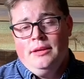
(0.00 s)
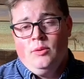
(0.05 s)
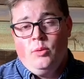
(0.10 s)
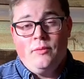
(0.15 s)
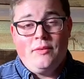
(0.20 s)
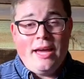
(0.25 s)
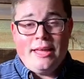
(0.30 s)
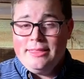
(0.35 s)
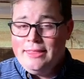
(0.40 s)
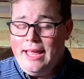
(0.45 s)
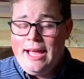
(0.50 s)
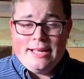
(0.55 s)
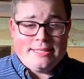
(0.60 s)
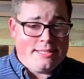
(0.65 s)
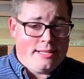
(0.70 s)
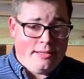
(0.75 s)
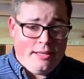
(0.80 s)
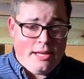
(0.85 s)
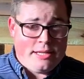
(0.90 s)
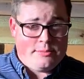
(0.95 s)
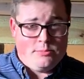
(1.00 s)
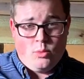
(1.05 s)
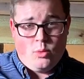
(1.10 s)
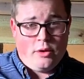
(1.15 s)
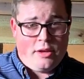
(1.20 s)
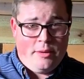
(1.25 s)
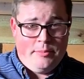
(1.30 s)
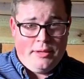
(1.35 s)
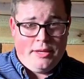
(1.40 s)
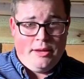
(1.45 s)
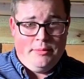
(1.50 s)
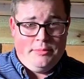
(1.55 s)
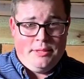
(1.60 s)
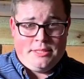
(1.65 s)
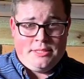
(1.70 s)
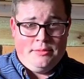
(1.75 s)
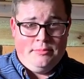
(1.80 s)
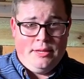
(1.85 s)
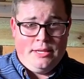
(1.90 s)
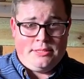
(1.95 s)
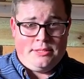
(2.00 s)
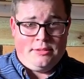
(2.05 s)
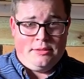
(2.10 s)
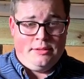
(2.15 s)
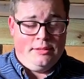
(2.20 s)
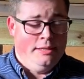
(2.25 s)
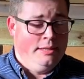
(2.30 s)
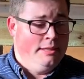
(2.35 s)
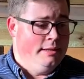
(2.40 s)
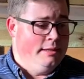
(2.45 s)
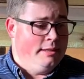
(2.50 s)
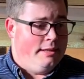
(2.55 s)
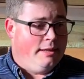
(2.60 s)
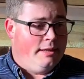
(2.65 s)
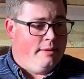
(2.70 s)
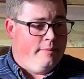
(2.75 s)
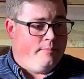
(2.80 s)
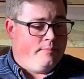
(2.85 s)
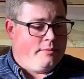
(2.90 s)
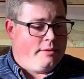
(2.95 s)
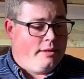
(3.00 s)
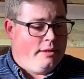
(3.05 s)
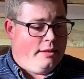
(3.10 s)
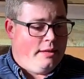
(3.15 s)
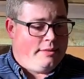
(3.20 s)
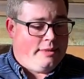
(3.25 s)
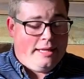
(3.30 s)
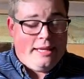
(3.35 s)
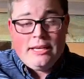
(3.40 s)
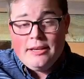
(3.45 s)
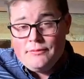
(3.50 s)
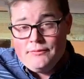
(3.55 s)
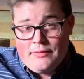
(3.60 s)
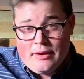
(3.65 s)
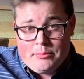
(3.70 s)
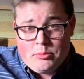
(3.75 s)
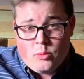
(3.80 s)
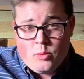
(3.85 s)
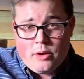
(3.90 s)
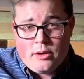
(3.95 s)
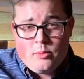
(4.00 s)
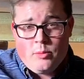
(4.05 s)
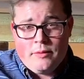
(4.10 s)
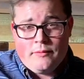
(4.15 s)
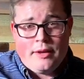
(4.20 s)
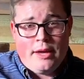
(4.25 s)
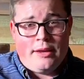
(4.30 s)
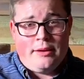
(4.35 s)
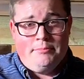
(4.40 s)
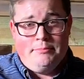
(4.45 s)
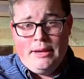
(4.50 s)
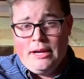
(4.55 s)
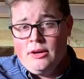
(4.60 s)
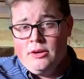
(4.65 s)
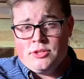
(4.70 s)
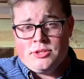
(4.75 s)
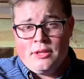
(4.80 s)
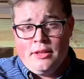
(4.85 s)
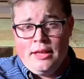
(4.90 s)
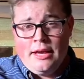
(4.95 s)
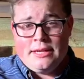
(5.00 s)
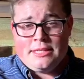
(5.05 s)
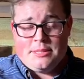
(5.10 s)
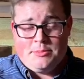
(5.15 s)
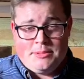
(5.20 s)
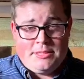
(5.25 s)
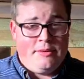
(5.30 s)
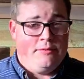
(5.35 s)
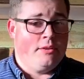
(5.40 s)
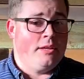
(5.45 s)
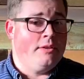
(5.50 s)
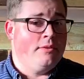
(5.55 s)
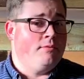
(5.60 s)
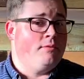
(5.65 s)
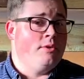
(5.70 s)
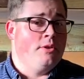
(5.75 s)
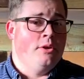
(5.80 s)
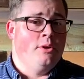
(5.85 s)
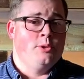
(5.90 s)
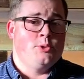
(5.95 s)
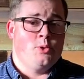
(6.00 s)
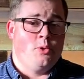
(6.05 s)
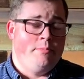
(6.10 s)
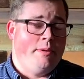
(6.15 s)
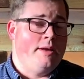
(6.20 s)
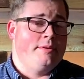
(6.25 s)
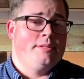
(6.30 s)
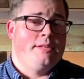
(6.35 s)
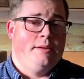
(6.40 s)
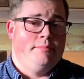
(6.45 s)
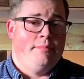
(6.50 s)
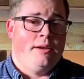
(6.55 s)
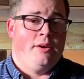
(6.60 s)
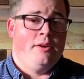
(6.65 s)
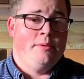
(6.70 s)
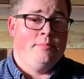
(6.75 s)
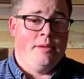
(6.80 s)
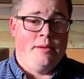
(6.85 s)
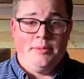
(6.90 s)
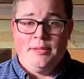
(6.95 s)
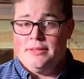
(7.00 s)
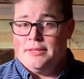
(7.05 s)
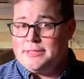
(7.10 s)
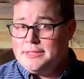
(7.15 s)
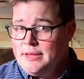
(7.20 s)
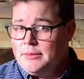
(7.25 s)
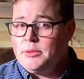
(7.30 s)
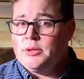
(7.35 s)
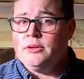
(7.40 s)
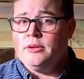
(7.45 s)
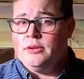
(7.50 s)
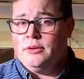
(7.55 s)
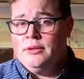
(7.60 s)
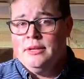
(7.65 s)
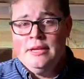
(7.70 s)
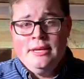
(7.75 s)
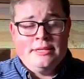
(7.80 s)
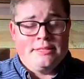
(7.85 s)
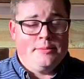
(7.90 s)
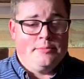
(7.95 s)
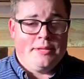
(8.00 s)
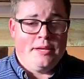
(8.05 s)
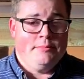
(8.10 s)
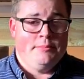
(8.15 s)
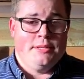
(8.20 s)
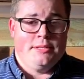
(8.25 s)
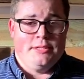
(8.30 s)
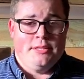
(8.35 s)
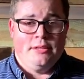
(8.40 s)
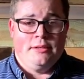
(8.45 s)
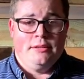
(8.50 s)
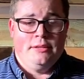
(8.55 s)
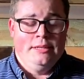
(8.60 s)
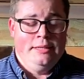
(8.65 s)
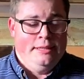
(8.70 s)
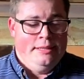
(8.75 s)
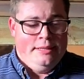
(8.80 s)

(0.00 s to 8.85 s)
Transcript: We've got lots and lots more coming up this semester. Um, at the end of February, we've got a marriage class specifically for those who are about to get married, maybe in the summer or sometime this year.